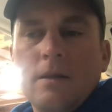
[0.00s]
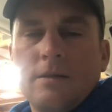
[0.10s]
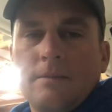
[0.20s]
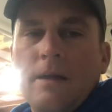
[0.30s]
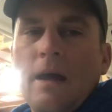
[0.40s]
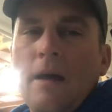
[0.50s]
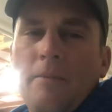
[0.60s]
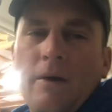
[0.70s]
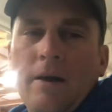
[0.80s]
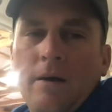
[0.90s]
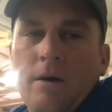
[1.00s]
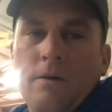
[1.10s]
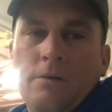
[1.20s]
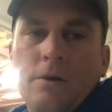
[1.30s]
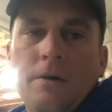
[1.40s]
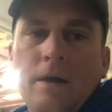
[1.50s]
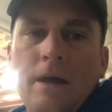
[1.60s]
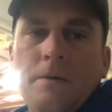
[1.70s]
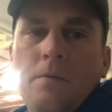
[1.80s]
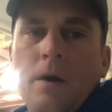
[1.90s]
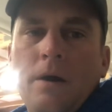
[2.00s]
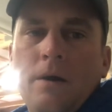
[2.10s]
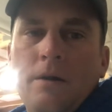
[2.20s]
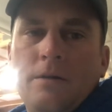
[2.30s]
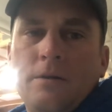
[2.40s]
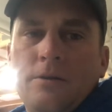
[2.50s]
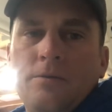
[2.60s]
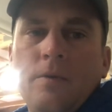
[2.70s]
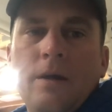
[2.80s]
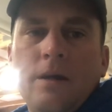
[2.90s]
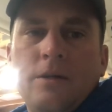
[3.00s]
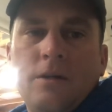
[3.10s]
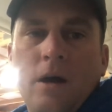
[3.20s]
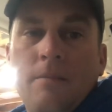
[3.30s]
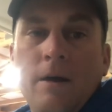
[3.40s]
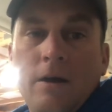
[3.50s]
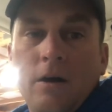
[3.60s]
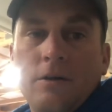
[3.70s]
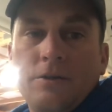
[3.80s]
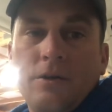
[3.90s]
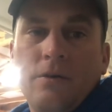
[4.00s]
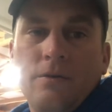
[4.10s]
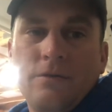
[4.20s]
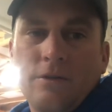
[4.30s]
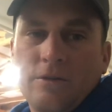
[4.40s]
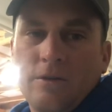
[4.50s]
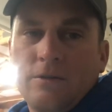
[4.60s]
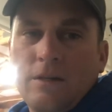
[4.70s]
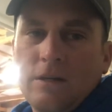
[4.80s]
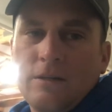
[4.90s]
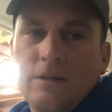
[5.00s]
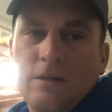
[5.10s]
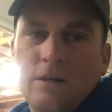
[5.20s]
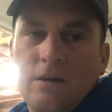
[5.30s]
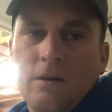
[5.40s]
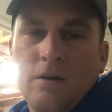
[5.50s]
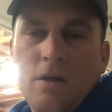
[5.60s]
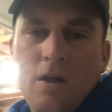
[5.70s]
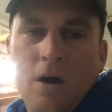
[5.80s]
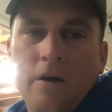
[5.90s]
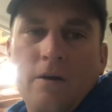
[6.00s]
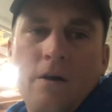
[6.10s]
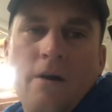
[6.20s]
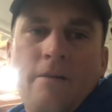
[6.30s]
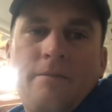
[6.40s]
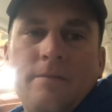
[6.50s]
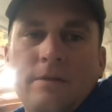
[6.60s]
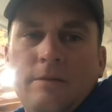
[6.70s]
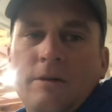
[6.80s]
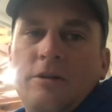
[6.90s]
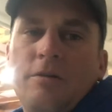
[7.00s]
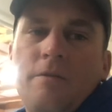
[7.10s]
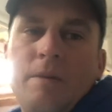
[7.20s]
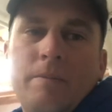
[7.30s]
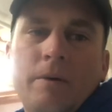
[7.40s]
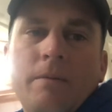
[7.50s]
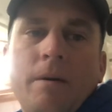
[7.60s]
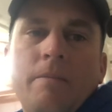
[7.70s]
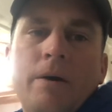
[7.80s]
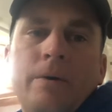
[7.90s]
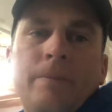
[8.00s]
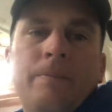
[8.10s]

Someday I plan on going ahead and wiring it to a switch on my console just so it's easily turned on and off, especially with people in my boat.